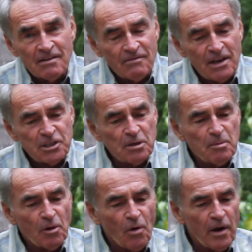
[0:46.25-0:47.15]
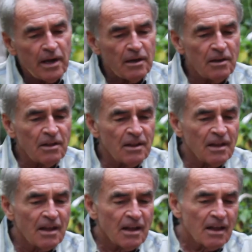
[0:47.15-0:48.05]
vegetable oil,
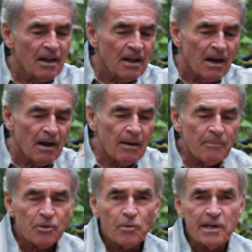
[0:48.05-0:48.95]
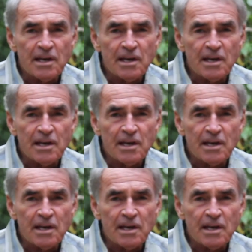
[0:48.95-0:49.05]
3